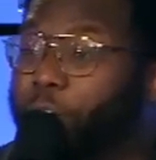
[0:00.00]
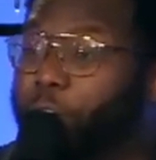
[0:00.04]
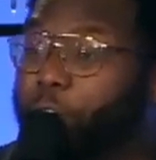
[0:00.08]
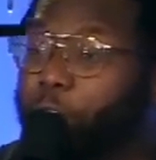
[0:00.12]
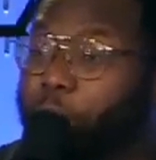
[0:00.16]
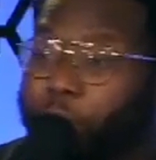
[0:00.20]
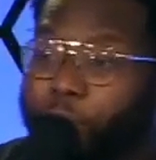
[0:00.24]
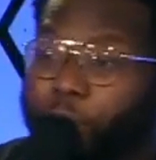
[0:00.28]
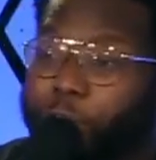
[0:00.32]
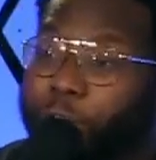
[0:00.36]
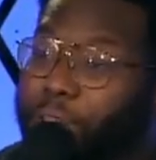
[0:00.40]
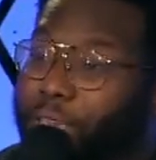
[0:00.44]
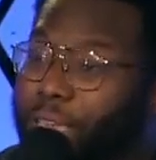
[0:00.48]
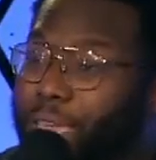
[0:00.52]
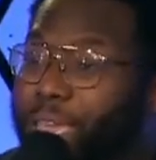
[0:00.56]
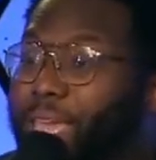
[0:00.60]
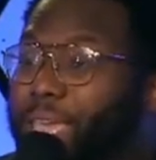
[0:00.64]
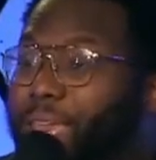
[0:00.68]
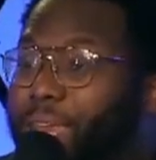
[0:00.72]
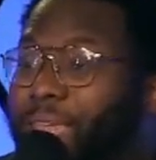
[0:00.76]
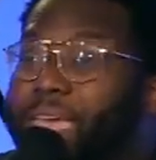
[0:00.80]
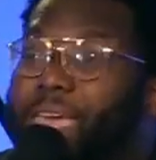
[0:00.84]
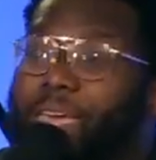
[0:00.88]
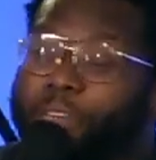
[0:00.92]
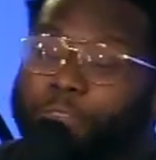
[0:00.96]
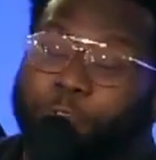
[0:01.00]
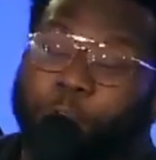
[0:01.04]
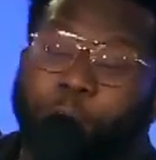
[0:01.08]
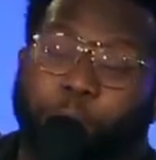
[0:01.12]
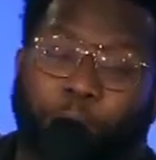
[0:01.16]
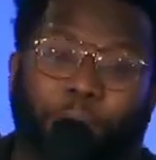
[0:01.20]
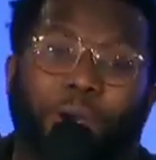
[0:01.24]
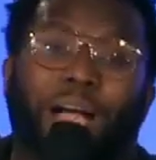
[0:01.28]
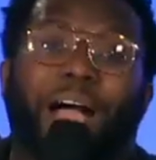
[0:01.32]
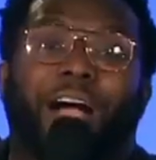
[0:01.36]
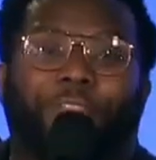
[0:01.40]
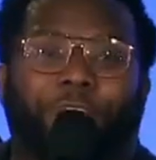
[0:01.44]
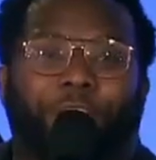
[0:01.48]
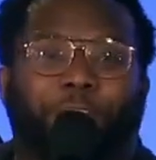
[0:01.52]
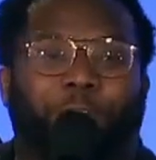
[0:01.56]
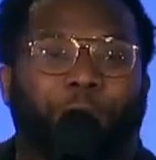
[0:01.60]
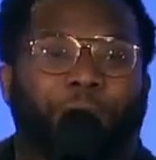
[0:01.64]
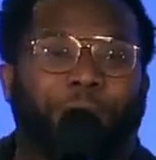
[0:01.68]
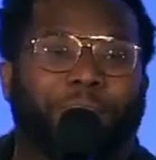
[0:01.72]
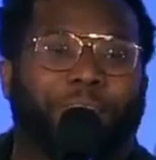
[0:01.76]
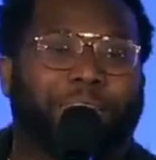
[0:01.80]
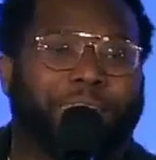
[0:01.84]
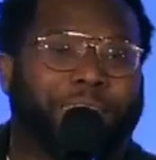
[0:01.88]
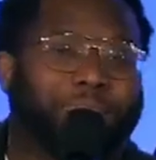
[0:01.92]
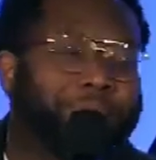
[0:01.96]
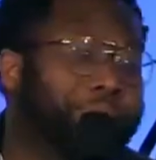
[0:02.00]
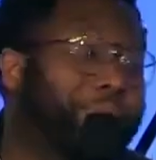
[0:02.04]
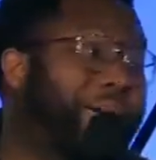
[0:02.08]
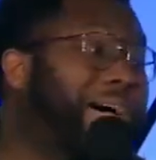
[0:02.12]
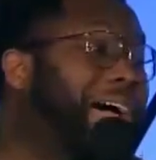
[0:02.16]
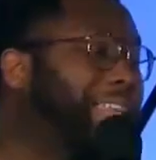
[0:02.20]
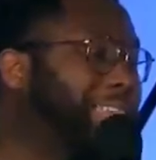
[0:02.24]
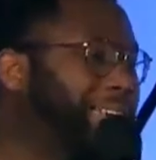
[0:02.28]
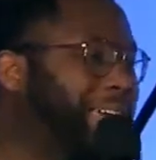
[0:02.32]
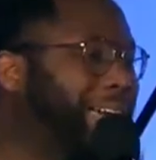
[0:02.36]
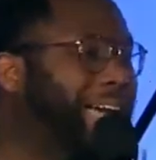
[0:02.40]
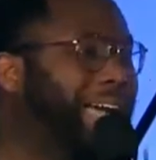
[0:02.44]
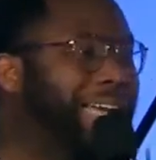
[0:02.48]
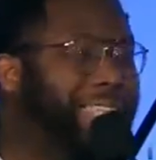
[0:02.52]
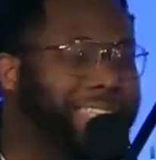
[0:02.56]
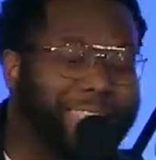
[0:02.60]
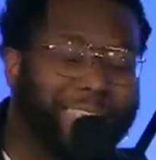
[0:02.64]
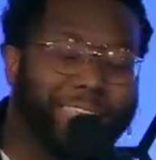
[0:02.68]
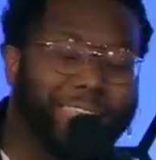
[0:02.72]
over again. Every prophet, we get to Malachi at the